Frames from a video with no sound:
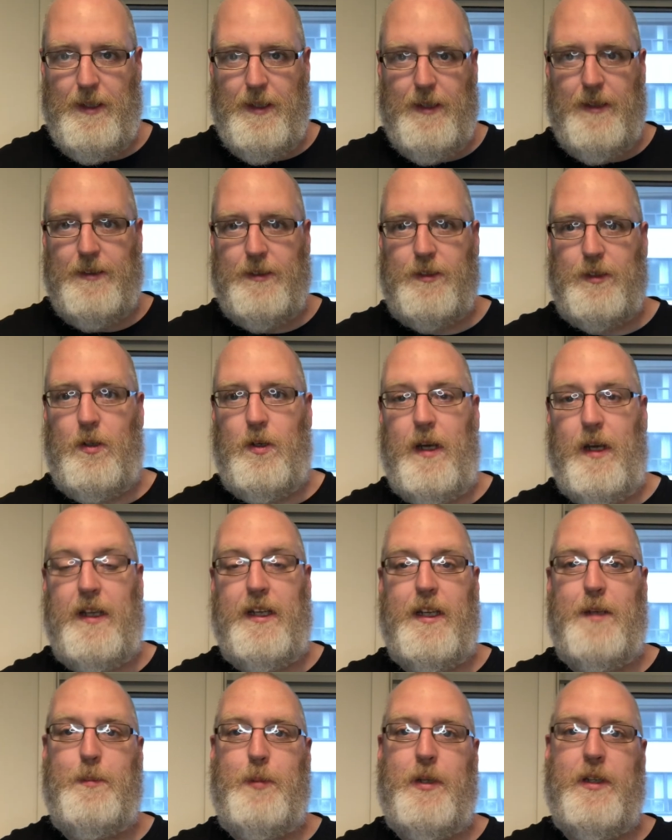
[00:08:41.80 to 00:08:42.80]
So I'm
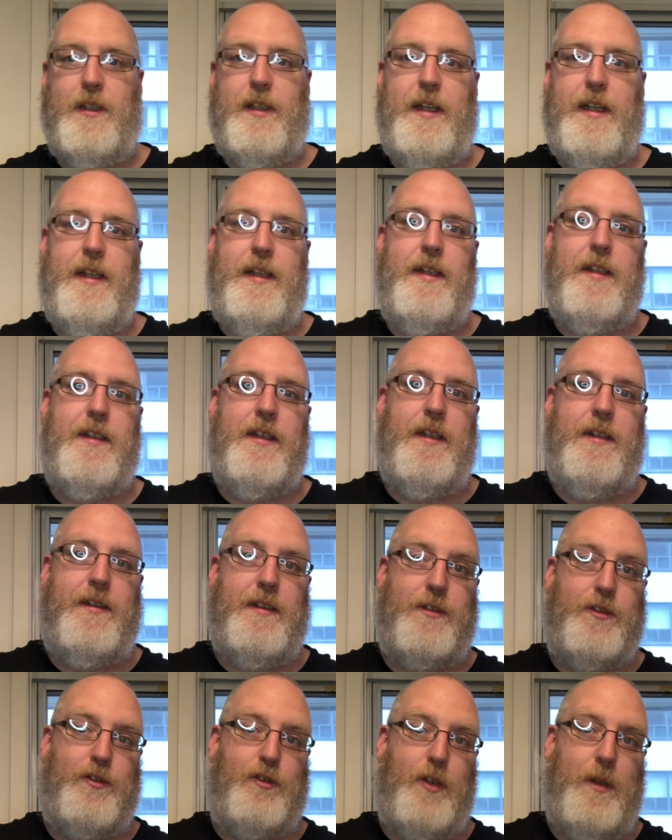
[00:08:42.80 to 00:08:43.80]
going to put a link in the
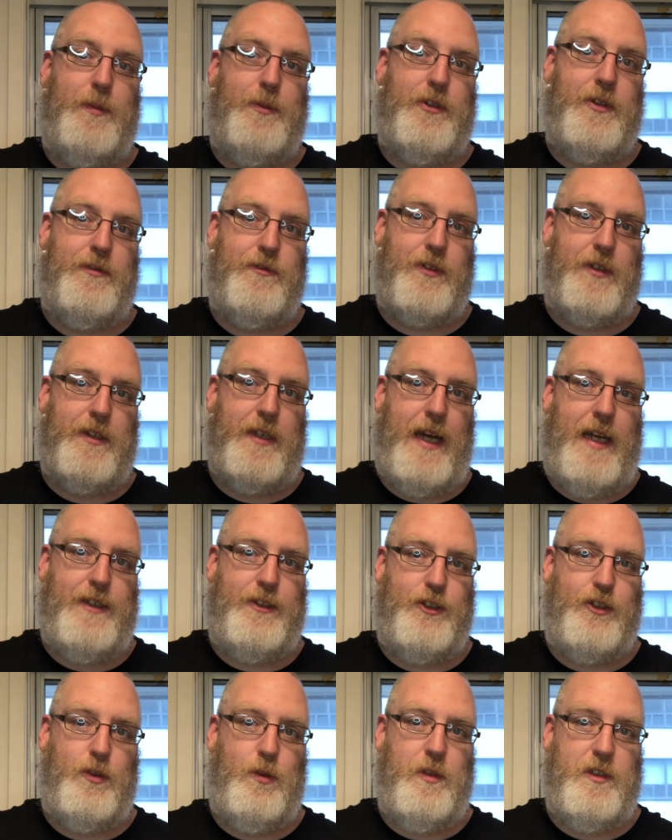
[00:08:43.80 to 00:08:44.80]
description for that
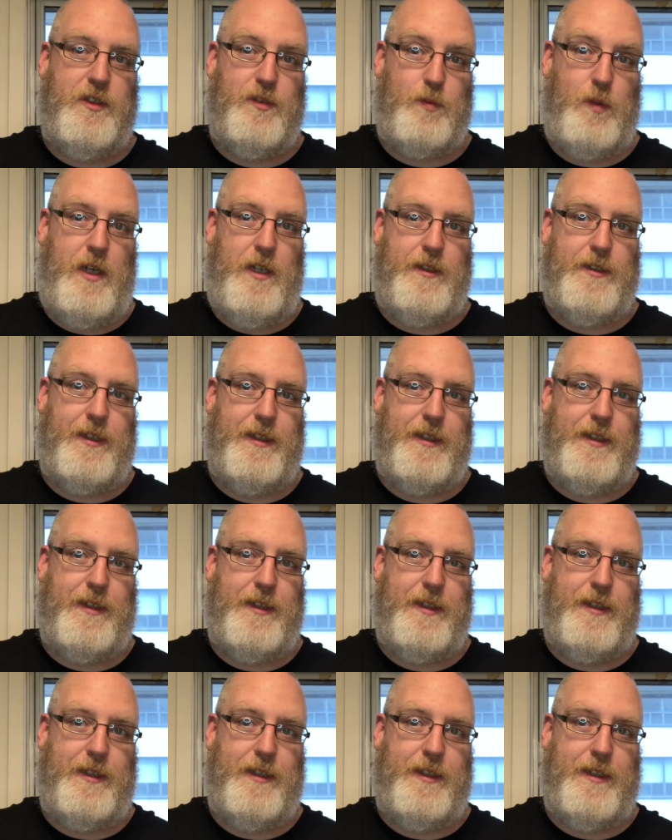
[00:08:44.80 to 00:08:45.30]
show as well.